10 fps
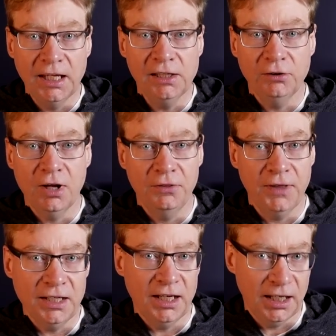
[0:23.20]
Elon
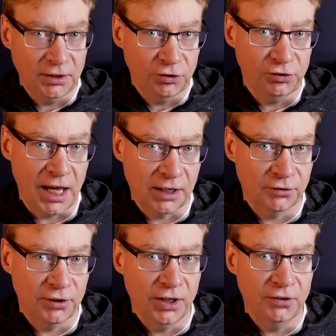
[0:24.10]
then
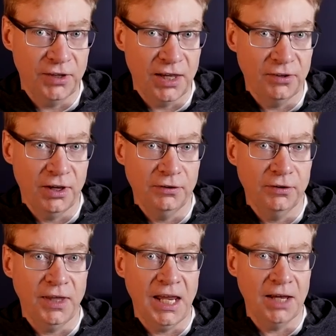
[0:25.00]
interjects and says
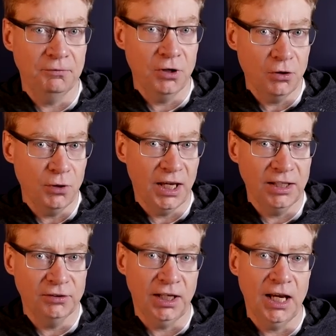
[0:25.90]
that they have no
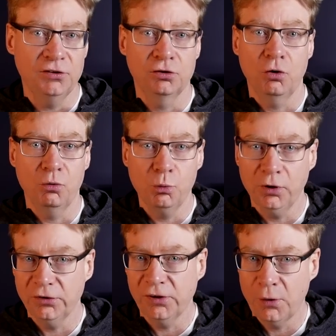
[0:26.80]
indication
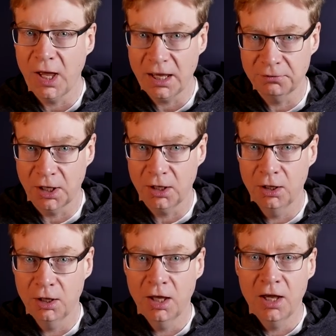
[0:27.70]
whatsoever
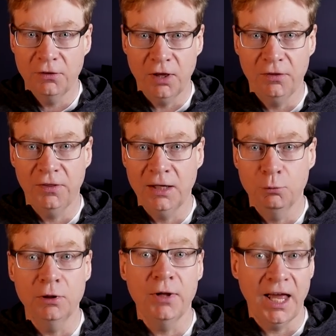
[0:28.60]
that they
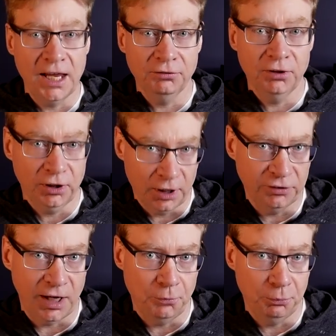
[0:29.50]
will have to
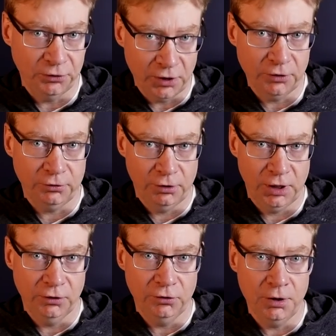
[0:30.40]
cut out production
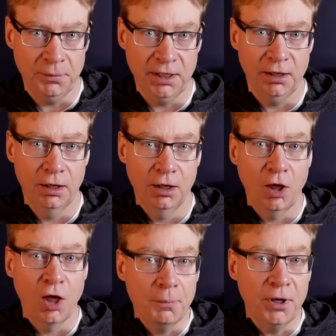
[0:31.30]
in Germany.
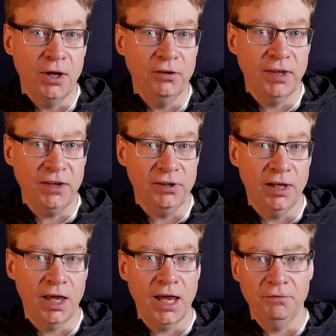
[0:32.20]
But
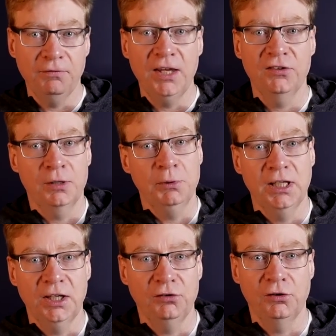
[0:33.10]
Tesla have faced similar
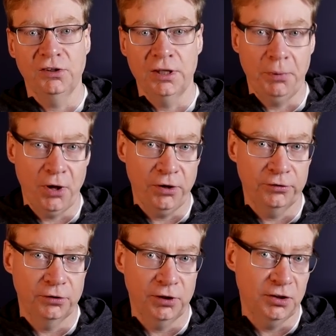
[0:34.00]
issues in the
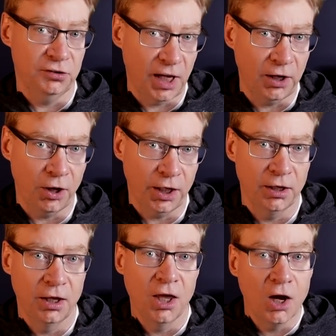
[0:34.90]
past in
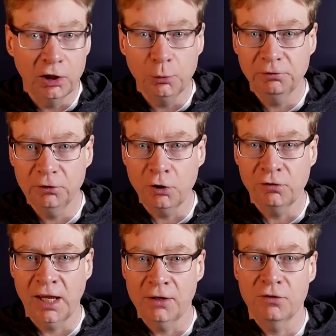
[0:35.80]
Shanghai, along with
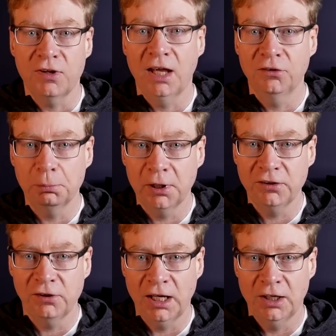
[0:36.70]
lockdowns and
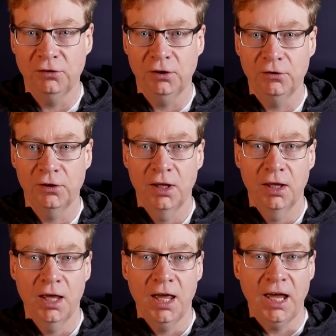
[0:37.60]
supply chain issues,
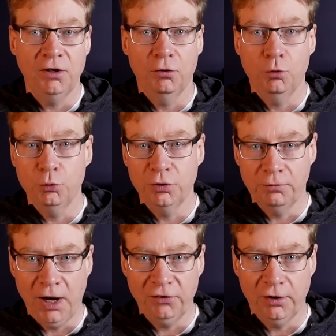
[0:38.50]
and all the
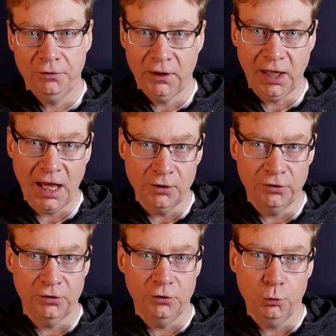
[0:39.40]
rest of the
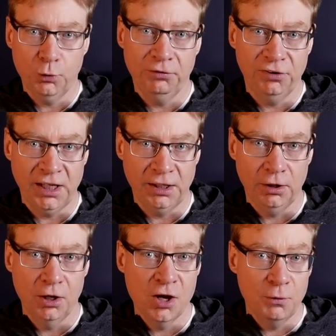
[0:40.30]
chaos that we've
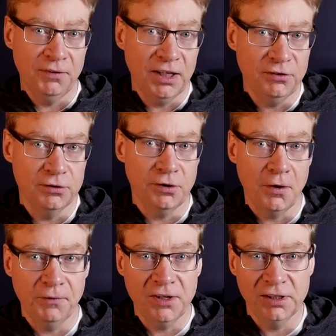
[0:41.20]
seen with issues
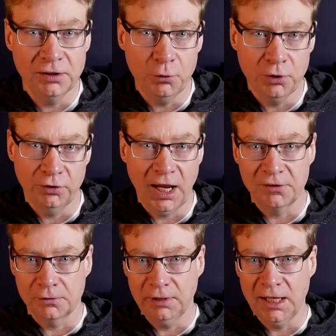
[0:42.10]
facing the world
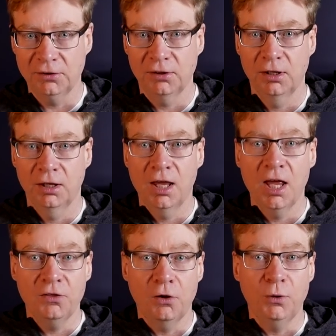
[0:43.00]
as of late
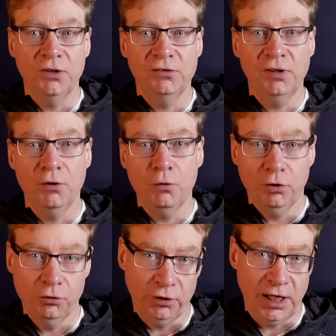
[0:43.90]
that we're still
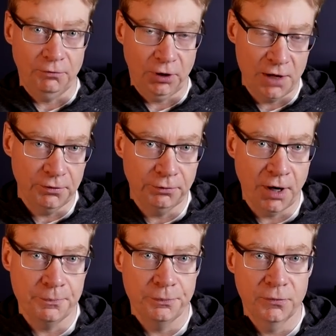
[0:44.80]
not yet recovered
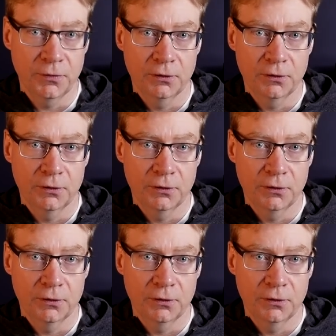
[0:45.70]
from.